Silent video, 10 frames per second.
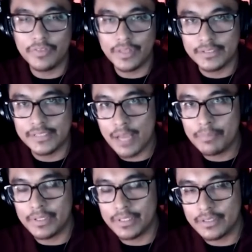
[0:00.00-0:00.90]
things
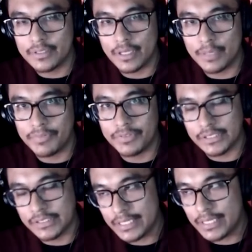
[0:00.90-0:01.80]
happened ever
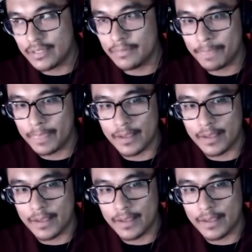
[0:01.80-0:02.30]
since then.